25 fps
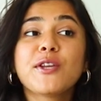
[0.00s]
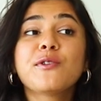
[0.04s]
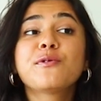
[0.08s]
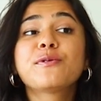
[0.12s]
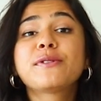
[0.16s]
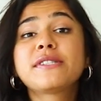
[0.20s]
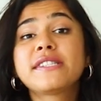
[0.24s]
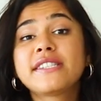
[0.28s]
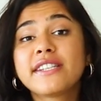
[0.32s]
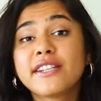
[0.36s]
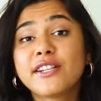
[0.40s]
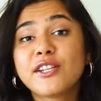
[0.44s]

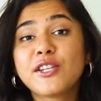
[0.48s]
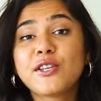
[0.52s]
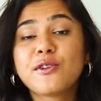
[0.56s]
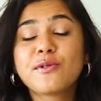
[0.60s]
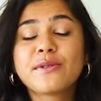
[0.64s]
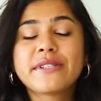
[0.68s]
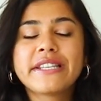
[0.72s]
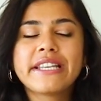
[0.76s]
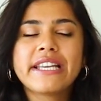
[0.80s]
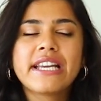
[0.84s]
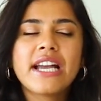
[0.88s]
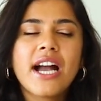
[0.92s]
who's still
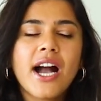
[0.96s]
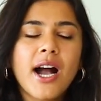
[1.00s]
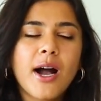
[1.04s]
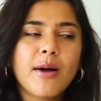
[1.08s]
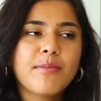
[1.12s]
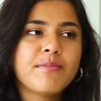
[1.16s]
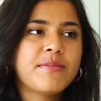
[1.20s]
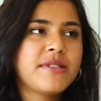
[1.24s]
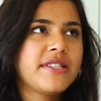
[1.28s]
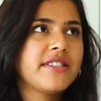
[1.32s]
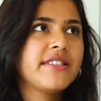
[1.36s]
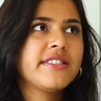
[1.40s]
using
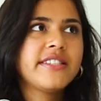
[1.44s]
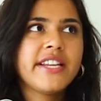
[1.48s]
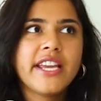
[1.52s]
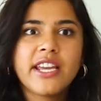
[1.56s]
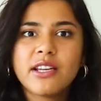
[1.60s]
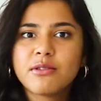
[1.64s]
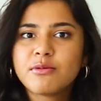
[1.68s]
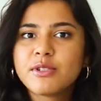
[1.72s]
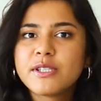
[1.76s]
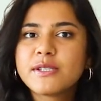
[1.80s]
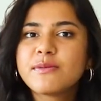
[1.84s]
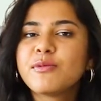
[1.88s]
cups and
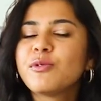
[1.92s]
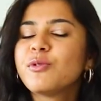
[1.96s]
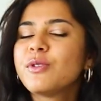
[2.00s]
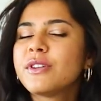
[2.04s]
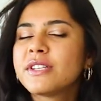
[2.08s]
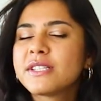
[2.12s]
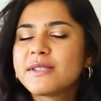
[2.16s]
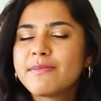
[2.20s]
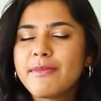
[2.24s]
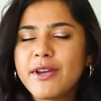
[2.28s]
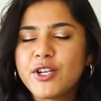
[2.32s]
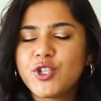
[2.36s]

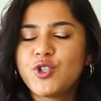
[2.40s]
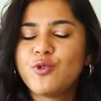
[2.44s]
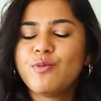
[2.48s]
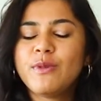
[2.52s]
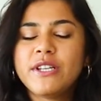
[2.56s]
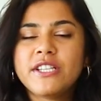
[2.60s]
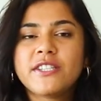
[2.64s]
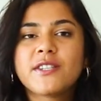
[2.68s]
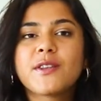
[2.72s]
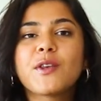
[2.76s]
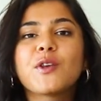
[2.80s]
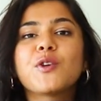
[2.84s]
tablespoons as
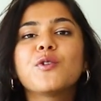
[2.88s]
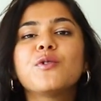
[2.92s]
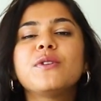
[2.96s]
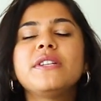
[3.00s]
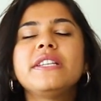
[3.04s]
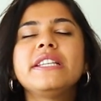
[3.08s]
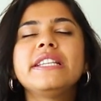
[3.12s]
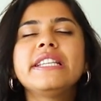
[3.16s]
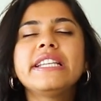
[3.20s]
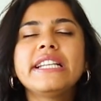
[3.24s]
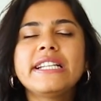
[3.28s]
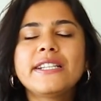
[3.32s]
measurements,
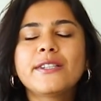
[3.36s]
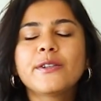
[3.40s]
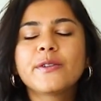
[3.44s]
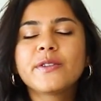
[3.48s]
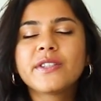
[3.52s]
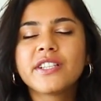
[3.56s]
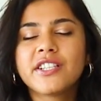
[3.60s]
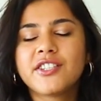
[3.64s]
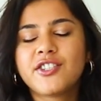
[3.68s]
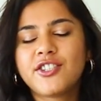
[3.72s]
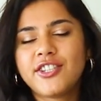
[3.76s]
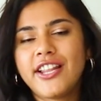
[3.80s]
you need to
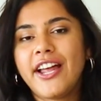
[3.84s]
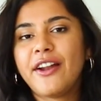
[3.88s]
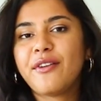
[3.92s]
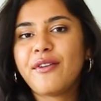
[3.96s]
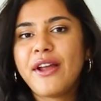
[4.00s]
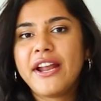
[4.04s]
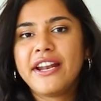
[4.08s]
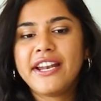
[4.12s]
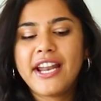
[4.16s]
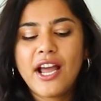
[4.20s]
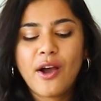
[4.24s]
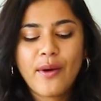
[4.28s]
ditch that
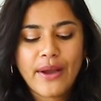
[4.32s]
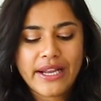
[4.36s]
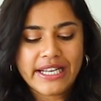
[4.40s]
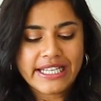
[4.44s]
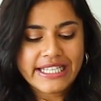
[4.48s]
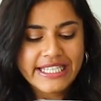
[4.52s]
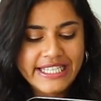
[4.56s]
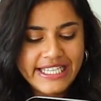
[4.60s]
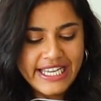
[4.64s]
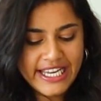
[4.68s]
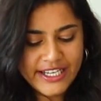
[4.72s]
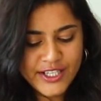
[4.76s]
right now
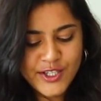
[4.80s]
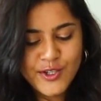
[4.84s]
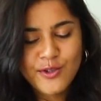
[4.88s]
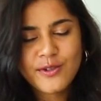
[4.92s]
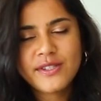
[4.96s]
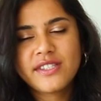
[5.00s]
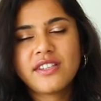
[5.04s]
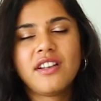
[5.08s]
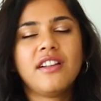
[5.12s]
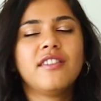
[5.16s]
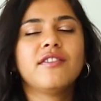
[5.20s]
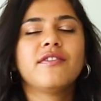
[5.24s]
and get
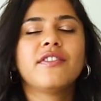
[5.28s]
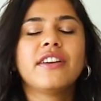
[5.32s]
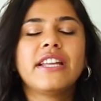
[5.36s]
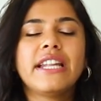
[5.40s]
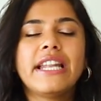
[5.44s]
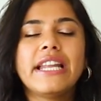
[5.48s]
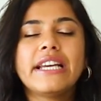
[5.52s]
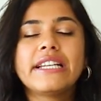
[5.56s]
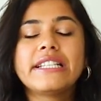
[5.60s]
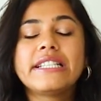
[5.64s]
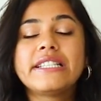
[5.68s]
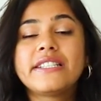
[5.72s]
yourself
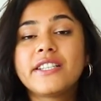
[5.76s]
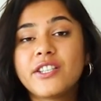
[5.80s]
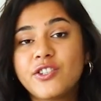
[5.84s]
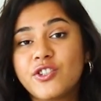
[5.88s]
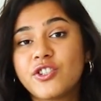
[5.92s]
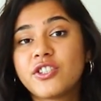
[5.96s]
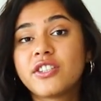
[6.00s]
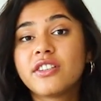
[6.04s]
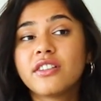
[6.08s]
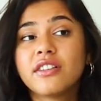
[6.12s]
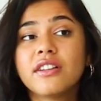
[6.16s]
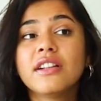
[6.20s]
a
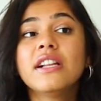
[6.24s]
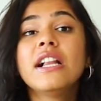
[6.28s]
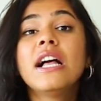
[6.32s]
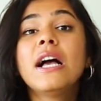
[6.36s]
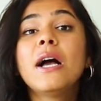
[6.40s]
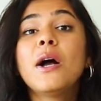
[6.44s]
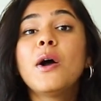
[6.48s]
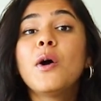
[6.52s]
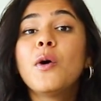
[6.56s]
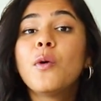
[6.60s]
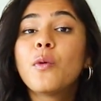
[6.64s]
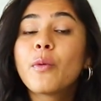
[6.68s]
digital
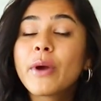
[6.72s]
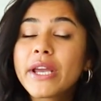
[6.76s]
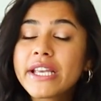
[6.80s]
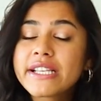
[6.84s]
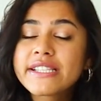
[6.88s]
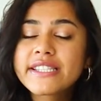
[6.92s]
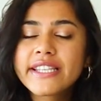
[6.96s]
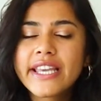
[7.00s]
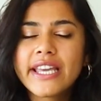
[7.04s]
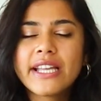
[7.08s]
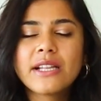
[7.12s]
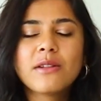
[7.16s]

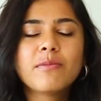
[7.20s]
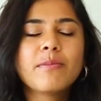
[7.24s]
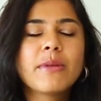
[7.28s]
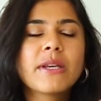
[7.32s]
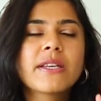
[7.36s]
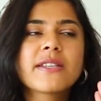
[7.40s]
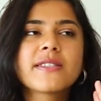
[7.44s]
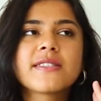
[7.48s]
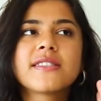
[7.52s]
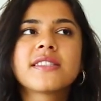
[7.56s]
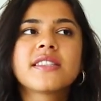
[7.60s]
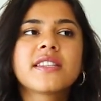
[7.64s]
weighing scale,
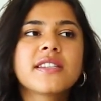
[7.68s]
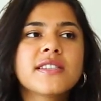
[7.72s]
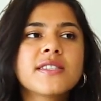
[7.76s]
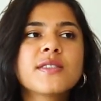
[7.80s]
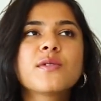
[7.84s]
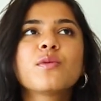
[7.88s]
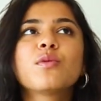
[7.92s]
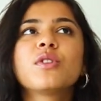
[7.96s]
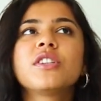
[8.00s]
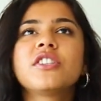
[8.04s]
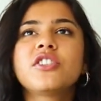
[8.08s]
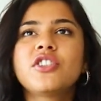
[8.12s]
because
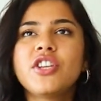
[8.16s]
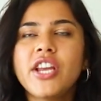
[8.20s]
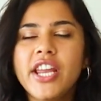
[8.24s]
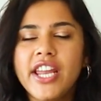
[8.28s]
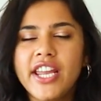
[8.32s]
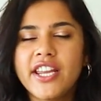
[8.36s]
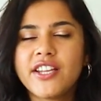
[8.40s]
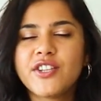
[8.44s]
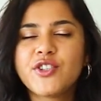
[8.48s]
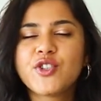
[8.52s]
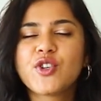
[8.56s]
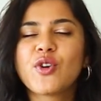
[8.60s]
this will
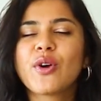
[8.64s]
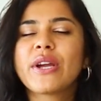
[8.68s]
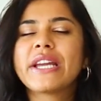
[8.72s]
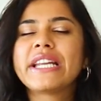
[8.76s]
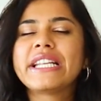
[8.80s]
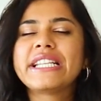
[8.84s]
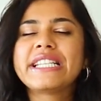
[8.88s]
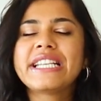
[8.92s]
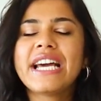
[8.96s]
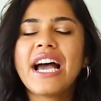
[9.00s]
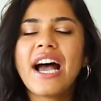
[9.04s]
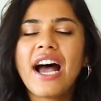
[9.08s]
change your
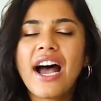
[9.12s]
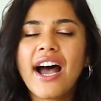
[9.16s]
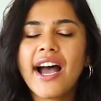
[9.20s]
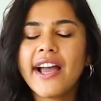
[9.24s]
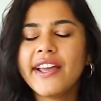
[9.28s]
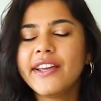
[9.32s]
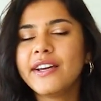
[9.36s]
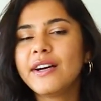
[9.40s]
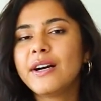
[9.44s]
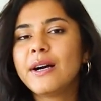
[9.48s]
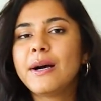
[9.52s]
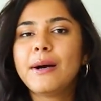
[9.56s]

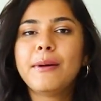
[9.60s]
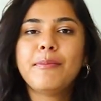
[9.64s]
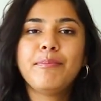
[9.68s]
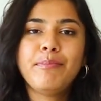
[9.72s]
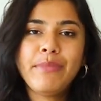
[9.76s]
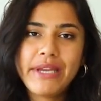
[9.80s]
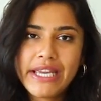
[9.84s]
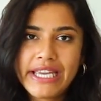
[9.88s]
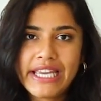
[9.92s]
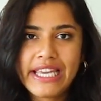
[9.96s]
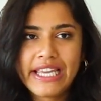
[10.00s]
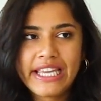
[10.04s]
entire
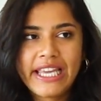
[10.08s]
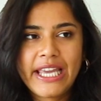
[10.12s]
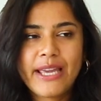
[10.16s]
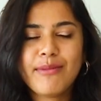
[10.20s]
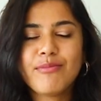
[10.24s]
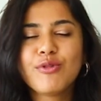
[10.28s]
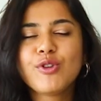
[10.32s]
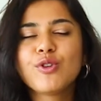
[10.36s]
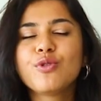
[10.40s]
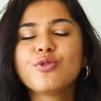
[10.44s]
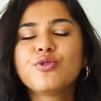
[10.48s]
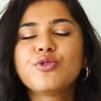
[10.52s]
baking game.
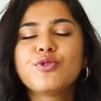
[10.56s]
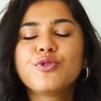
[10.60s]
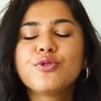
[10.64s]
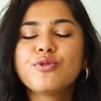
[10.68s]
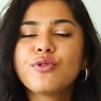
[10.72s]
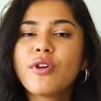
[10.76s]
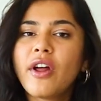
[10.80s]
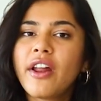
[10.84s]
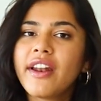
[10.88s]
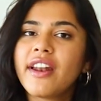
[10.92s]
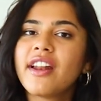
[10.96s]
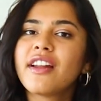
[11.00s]
You do
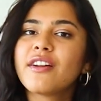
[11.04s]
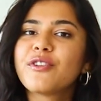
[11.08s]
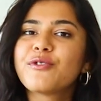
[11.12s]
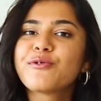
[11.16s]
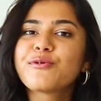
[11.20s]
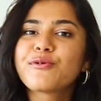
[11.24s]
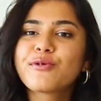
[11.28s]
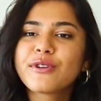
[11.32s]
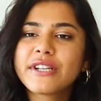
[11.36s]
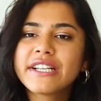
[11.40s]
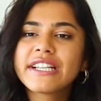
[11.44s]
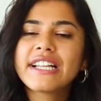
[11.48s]
not
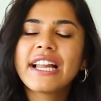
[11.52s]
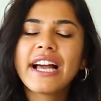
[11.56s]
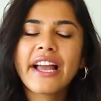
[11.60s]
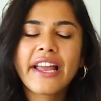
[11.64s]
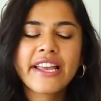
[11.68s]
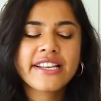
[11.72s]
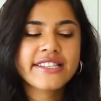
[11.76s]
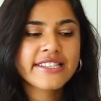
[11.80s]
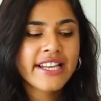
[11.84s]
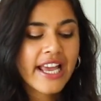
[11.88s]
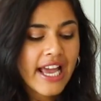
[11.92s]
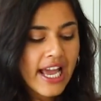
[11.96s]

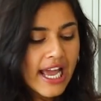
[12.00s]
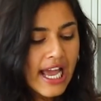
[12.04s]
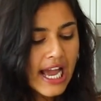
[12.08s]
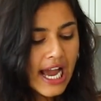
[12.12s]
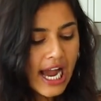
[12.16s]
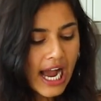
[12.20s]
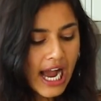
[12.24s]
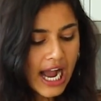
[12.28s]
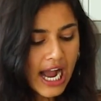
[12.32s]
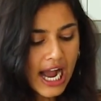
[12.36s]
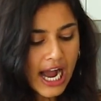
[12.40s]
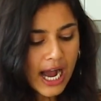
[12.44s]
realize
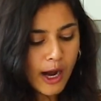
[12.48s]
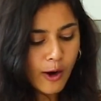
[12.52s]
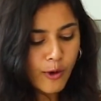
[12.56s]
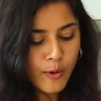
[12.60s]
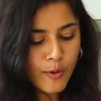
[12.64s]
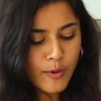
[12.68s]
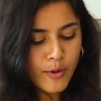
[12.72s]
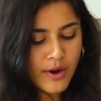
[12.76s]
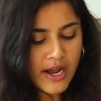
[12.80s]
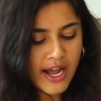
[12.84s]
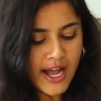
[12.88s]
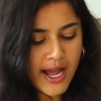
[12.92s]

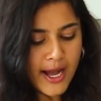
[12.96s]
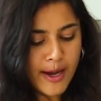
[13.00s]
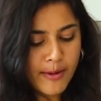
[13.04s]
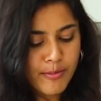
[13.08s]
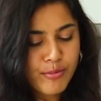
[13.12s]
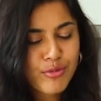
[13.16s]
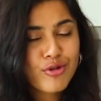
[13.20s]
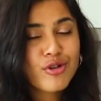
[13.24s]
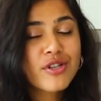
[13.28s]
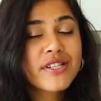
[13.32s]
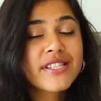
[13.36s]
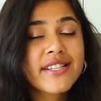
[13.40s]
how
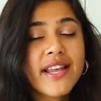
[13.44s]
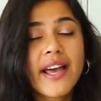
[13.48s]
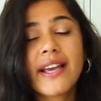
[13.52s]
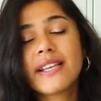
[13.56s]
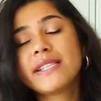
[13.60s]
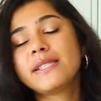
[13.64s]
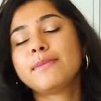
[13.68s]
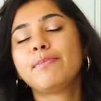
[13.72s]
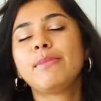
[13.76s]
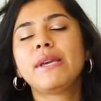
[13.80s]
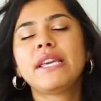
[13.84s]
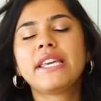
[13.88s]

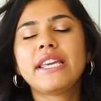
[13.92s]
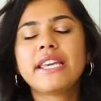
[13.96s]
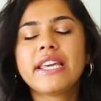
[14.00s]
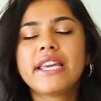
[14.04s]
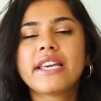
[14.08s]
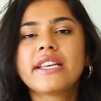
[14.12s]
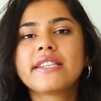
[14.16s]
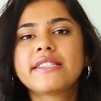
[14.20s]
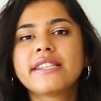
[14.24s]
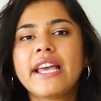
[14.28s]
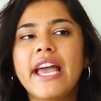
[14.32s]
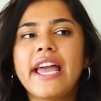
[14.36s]
precise baking
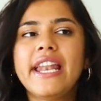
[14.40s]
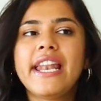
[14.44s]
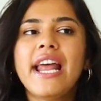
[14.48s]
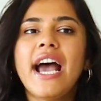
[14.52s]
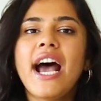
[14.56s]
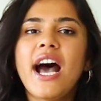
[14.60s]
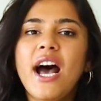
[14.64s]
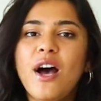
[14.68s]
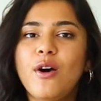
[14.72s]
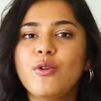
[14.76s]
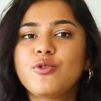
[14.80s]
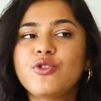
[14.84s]
is and
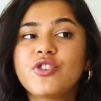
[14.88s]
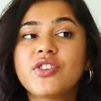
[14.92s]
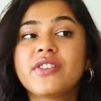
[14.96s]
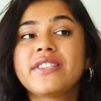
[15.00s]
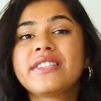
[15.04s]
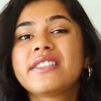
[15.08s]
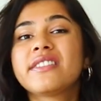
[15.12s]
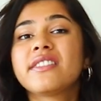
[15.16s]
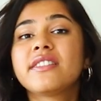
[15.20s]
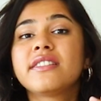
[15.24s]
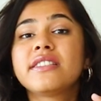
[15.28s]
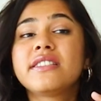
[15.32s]
how
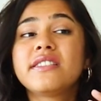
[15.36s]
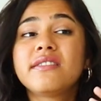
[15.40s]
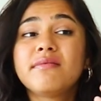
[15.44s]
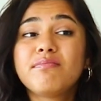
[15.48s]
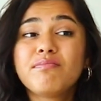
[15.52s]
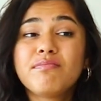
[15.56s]
just a